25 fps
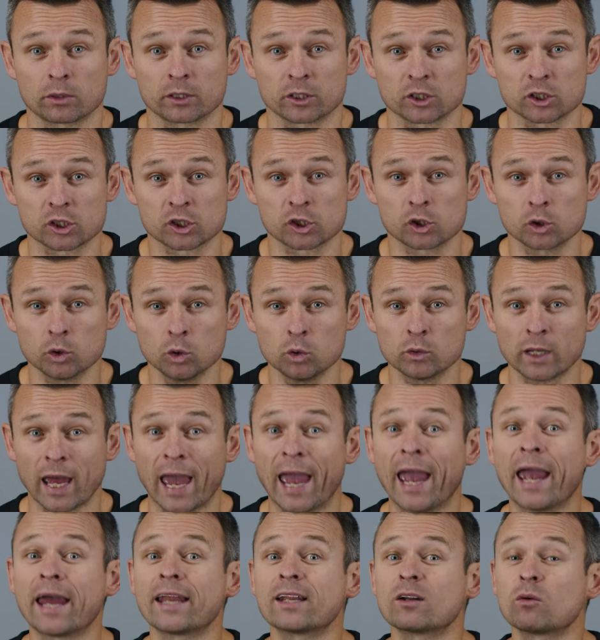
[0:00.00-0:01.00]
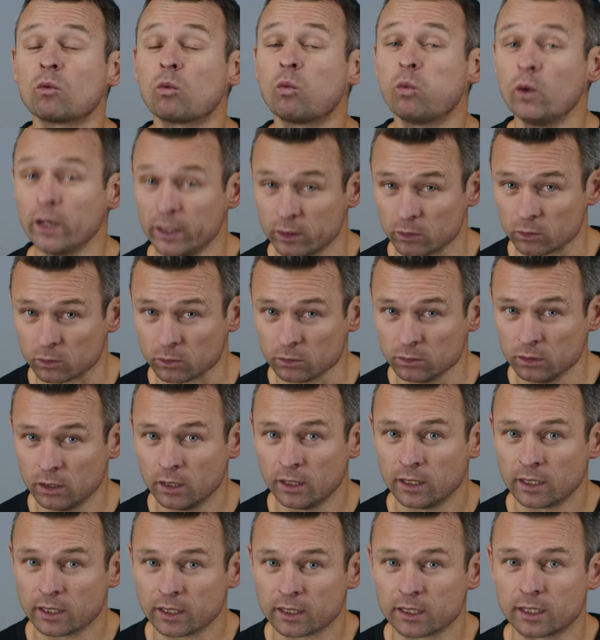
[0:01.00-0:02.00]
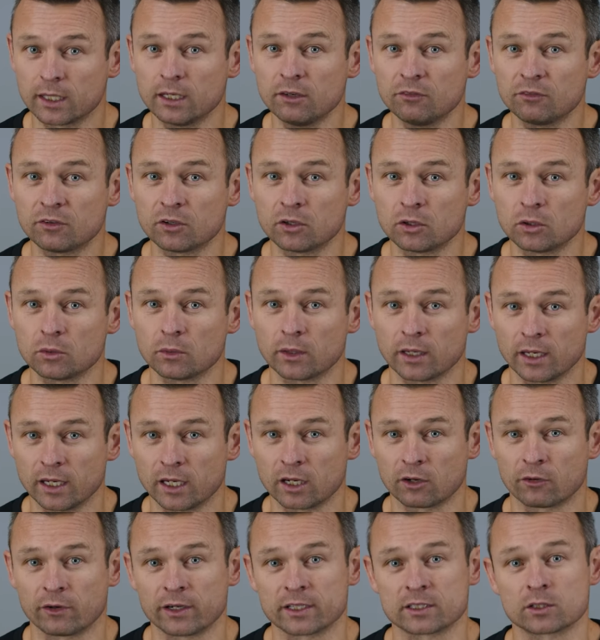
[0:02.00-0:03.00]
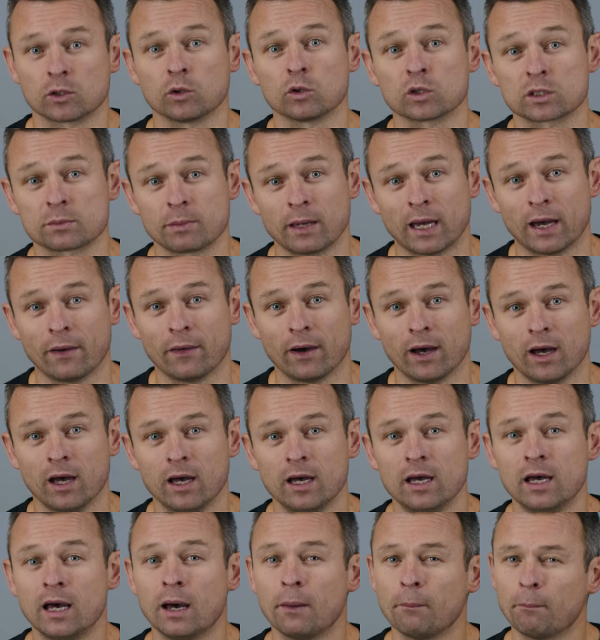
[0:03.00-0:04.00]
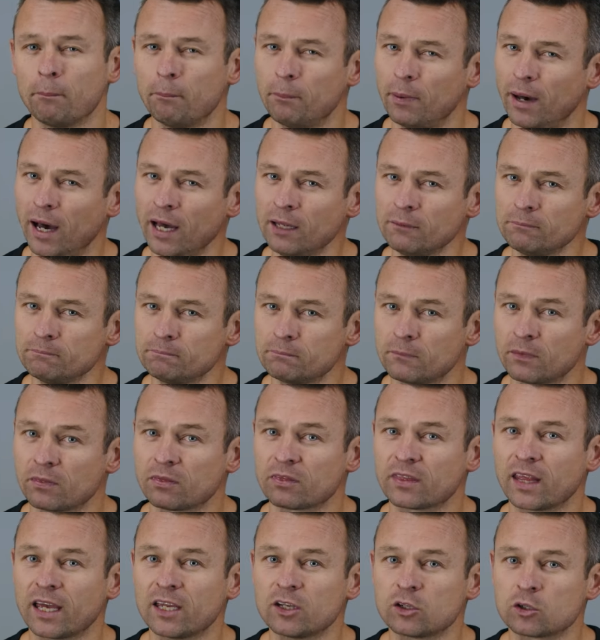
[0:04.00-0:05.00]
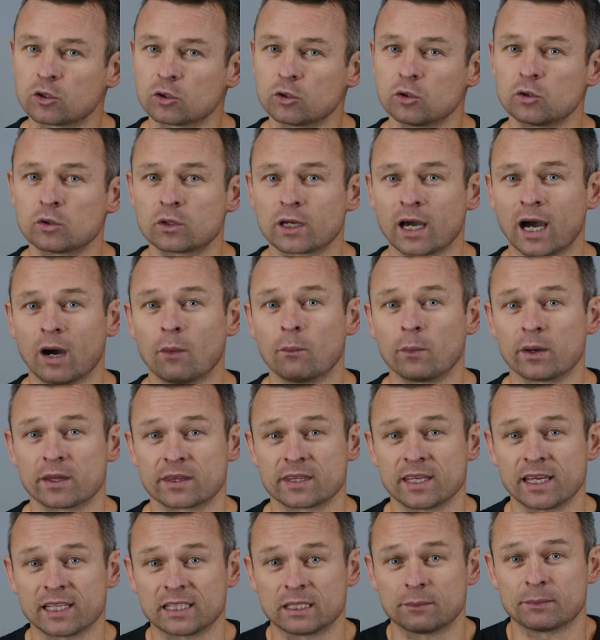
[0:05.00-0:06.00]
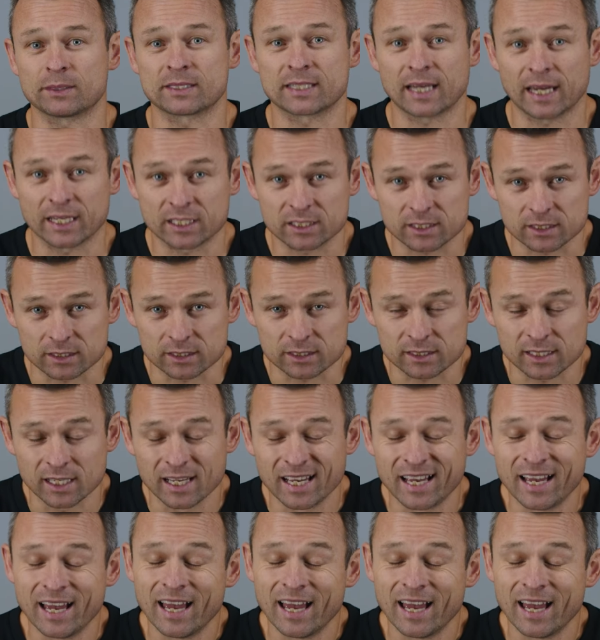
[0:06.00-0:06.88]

bodies should and will give you increased horsepower, but they do come with their limitations.